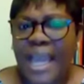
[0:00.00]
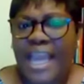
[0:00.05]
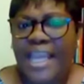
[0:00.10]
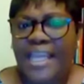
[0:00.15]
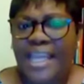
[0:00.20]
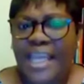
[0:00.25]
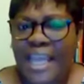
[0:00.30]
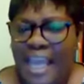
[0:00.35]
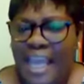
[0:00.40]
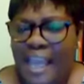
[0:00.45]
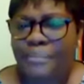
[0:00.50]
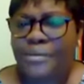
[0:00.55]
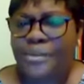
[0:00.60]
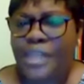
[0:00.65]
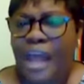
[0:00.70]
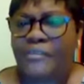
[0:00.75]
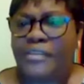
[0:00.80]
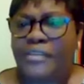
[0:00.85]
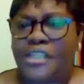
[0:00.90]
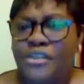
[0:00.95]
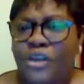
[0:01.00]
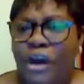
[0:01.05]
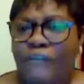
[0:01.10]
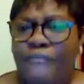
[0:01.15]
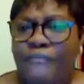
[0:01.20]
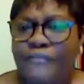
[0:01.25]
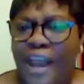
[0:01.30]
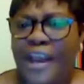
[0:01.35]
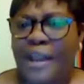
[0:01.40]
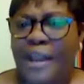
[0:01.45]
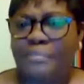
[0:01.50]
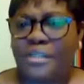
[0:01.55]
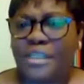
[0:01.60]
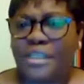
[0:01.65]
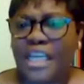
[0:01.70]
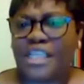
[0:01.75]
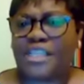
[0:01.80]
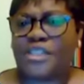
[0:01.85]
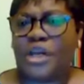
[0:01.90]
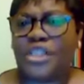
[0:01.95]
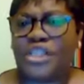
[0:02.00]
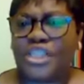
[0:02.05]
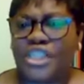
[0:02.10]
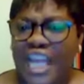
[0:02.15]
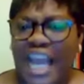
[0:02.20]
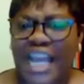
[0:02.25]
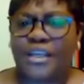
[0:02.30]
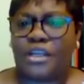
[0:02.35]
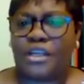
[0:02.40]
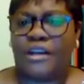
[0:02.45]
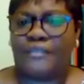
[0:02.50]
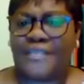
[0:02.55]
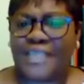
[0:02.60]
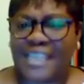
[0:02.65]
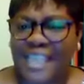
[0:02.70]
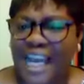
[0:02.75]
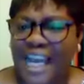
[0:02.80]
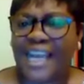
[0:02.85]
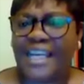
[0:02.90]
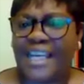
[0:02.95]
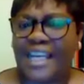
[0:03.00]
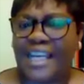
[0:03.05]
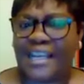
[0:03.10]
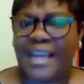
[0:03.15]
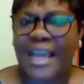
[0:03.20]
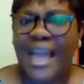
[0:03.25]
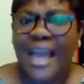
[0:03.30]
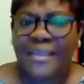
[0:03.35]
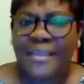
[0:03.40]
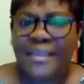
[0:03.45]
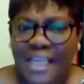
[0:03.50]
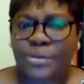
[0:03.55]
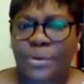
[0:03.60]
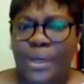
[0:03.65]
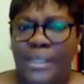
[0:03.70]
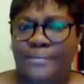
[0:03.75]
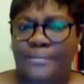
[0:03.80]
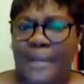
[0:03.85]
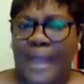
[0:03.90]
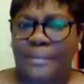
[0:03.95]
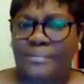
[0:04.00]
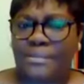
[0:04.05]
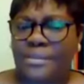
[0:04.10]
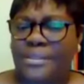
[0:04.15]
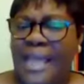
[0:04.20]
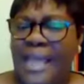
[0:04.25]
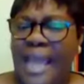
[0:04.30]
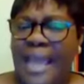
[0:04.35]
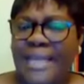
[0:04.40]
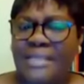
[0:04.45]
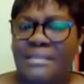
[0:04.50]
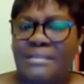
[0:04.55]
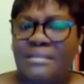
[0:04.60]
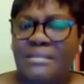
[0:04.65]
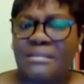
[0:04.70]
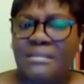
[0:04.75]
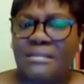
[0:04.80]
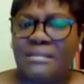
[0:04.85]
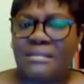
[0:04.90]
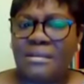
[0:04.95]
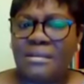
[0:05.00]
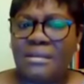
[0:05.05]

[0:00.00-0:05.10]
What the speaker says: In him, there is no variableness or shadow of turning. That's what the Bible says.